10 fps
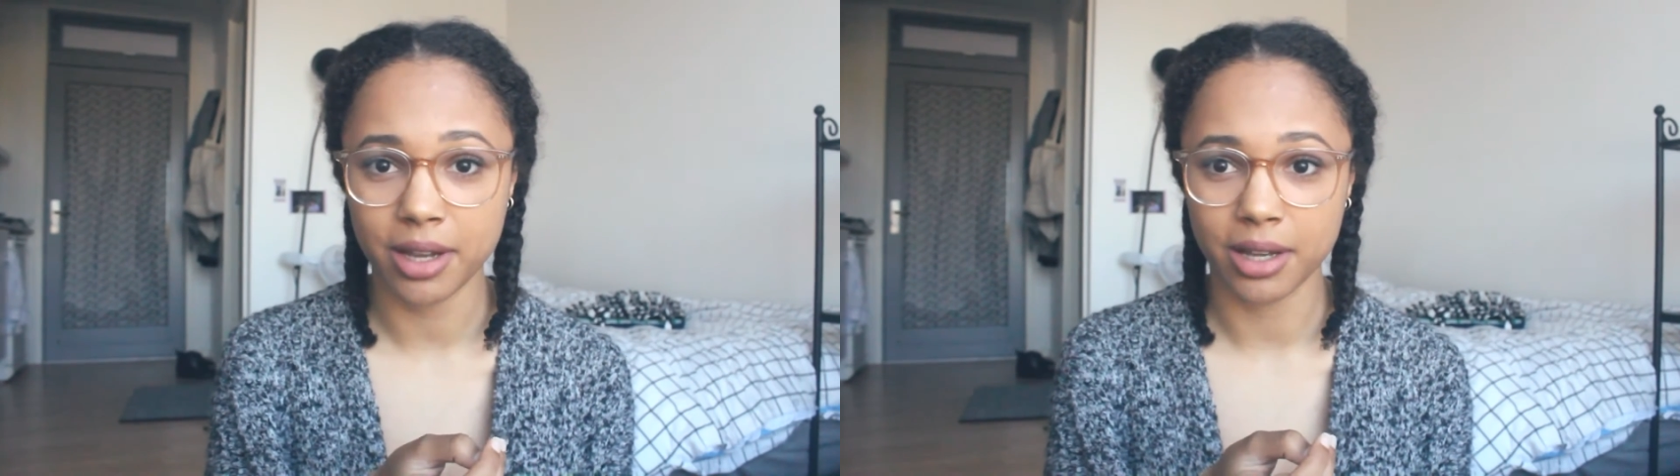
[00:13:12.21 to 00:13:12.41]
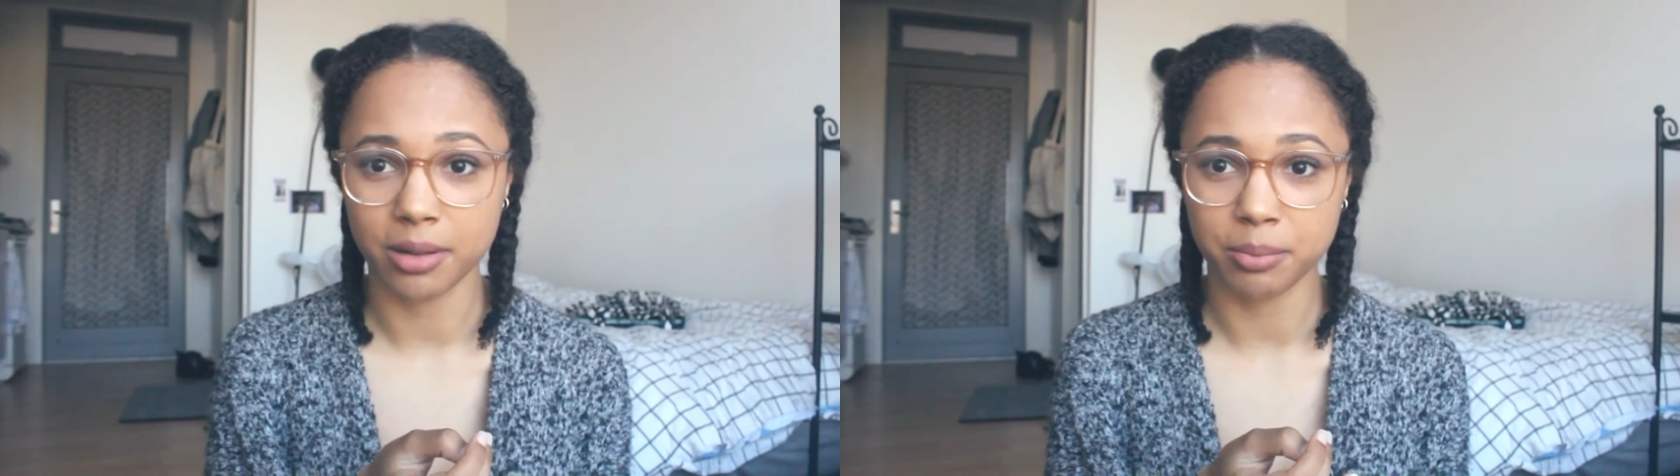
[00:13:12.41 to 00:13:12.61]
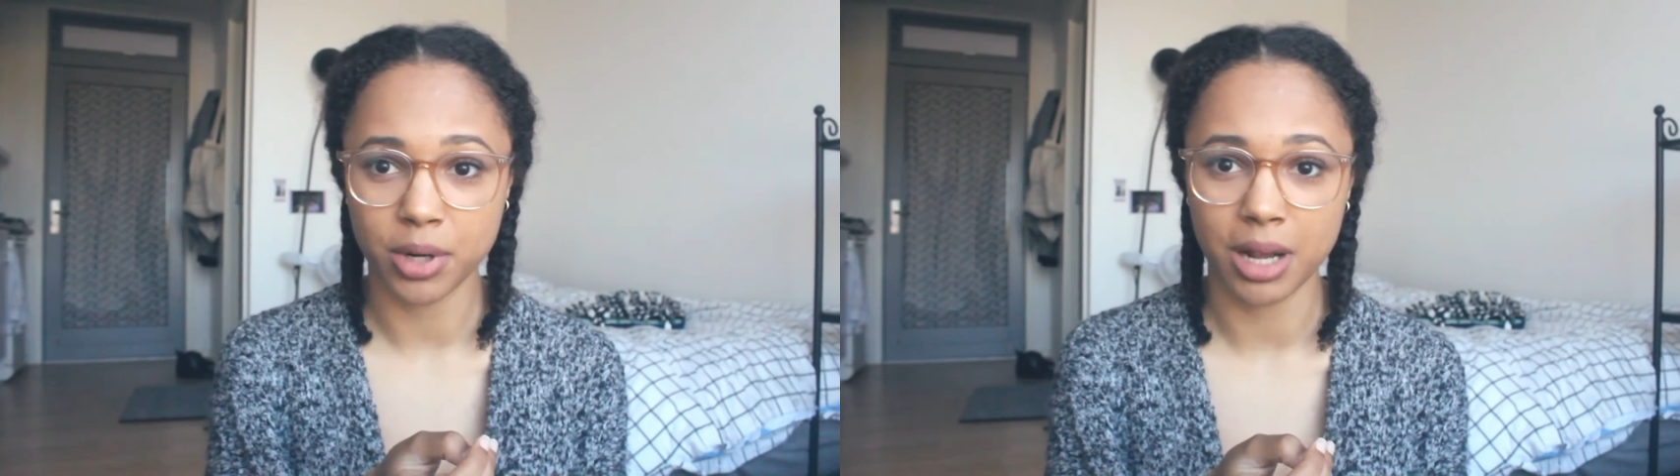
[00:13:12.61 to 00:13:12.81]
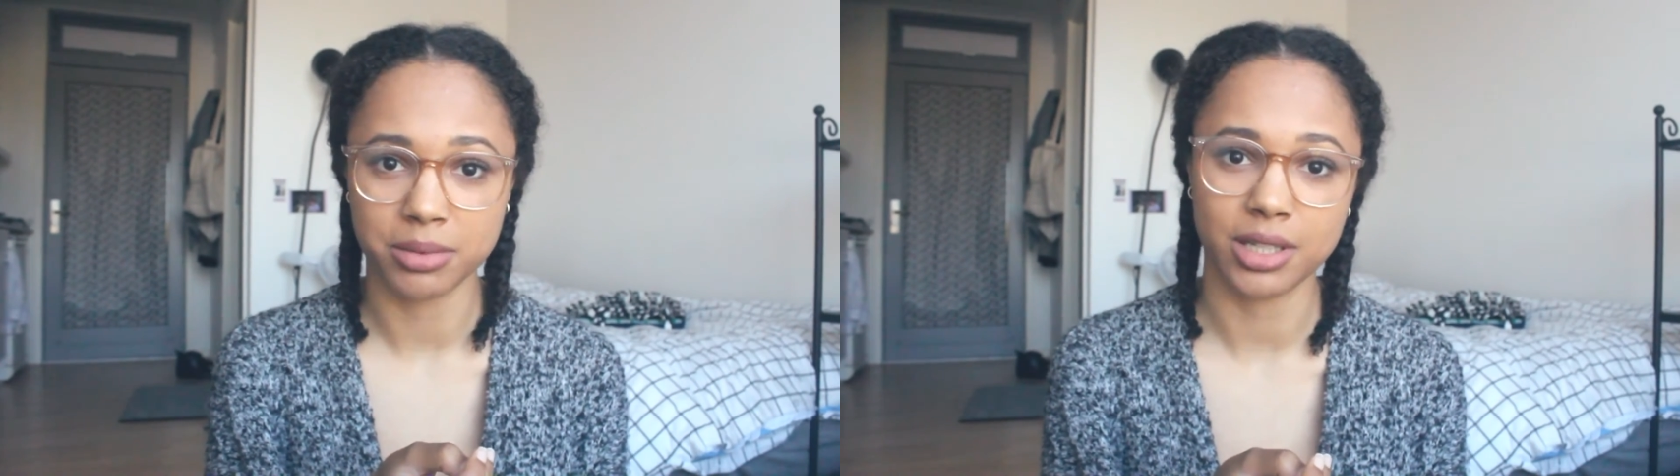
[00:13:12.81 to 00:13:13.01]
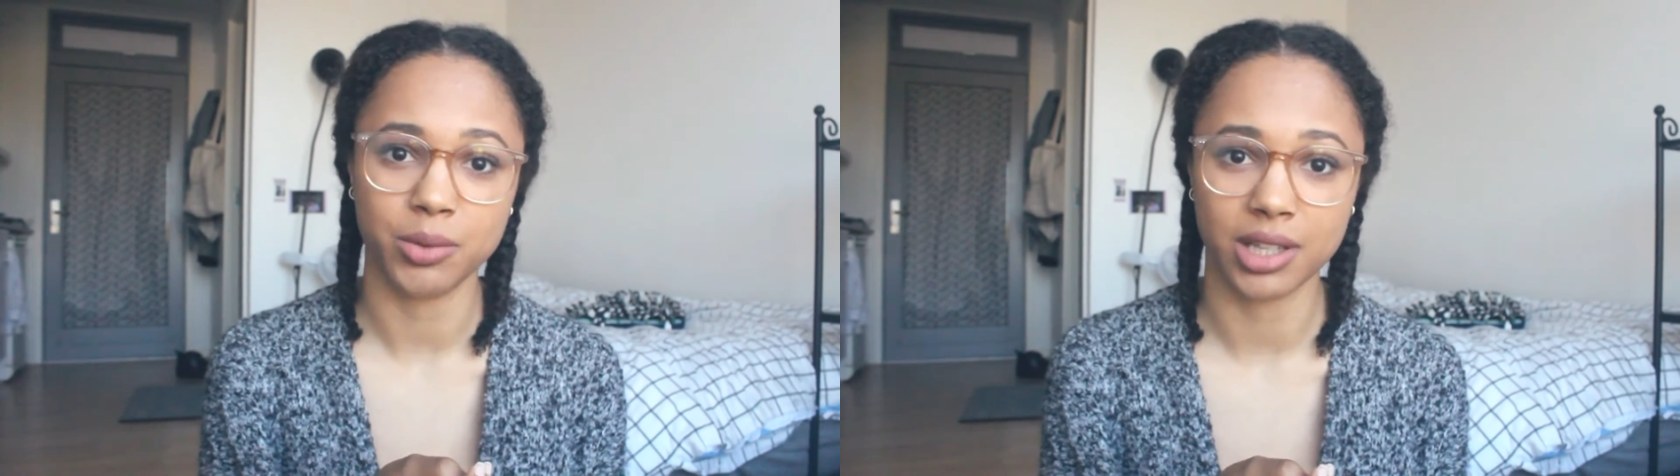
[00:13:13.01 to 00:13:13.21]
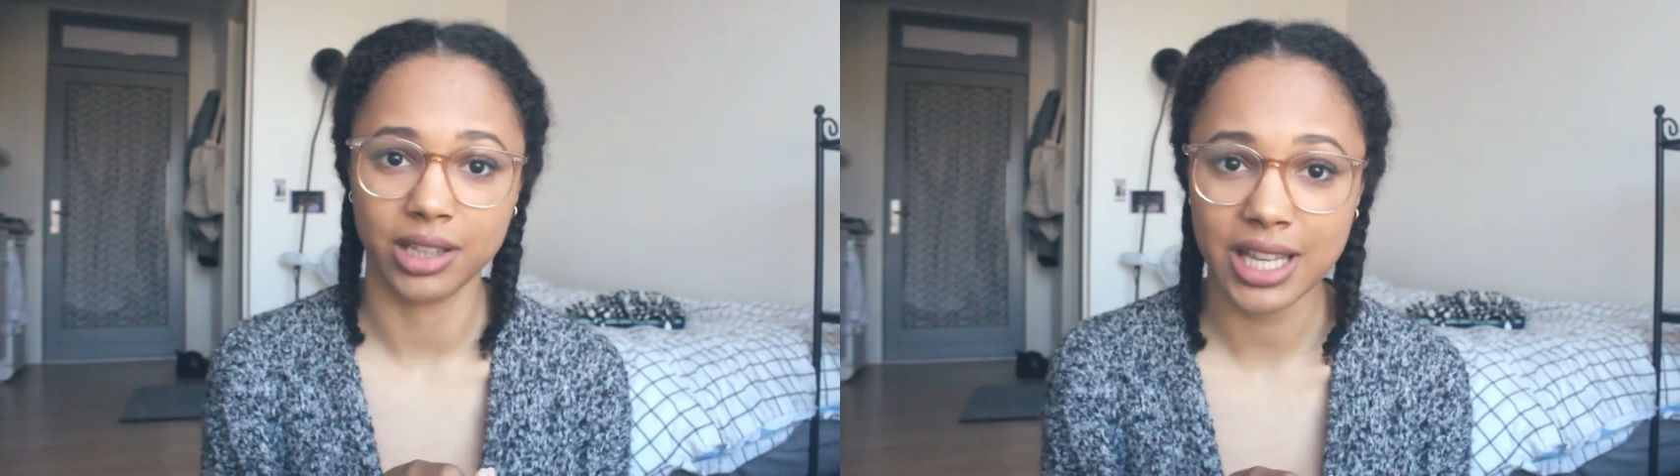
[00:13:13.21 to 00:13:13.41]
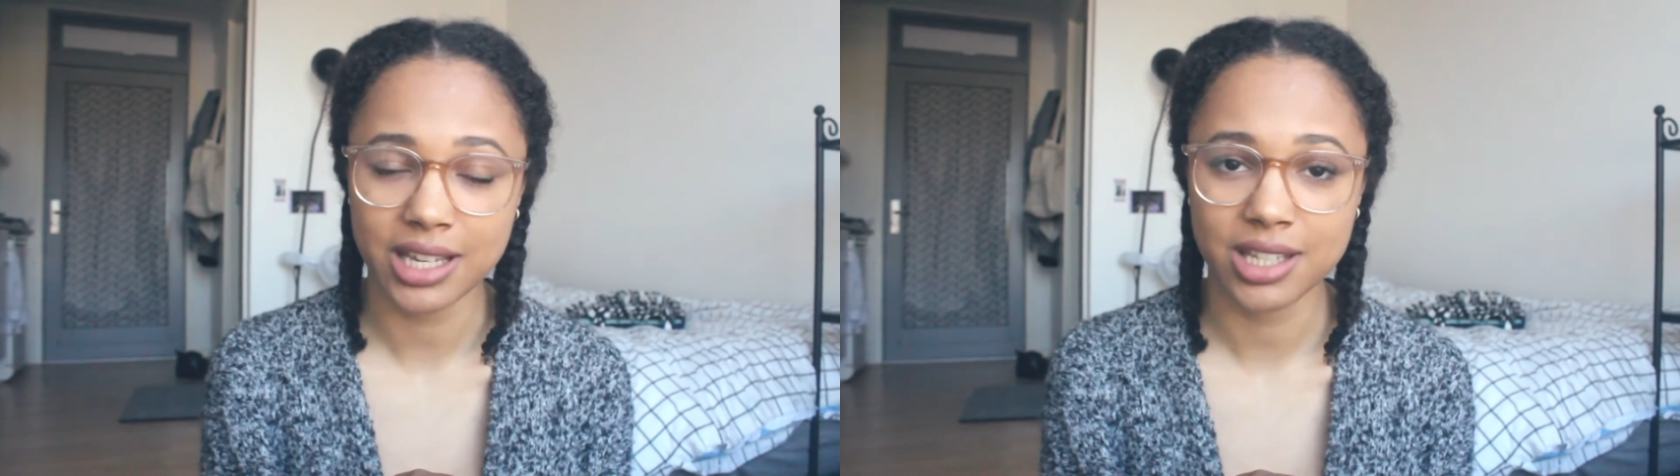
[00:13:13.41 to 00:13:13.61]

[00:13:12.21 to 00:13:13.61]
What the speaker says: prompted with a link